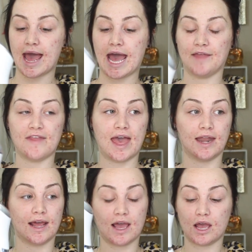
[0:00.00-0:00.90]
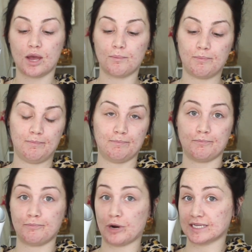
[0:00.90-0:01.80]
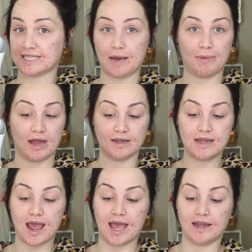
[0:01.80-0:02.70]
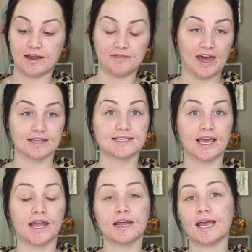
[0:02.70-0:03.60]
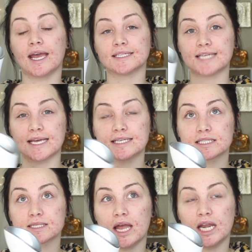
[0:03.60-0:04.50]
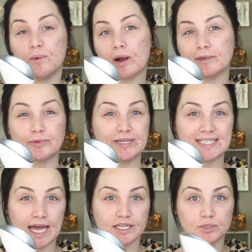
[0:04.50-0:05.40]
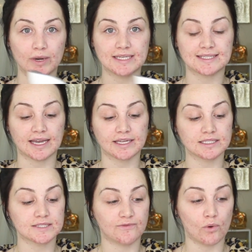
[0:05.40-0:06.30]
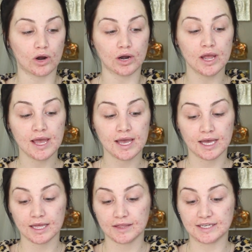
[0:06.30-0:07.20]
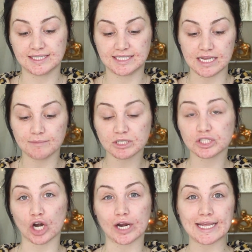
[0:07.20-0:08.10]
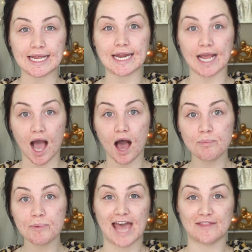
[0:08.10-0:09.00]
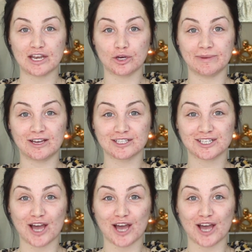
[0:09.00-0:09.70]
and then press that button, and that is it. It takes anywhere between 10 to 20 seconds for the steam to start heating up, and then you'll be good to